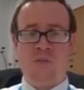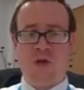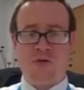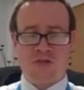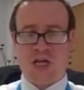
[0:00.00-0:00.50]

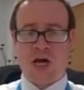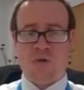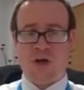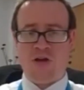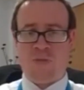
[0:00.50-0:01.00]
because that
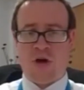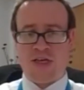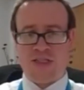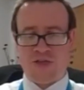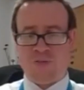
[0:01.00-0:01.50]
way you
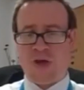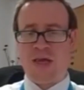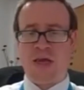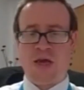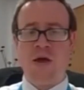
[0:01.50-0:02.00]
might still
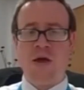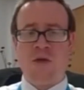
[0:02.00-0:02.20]
make it.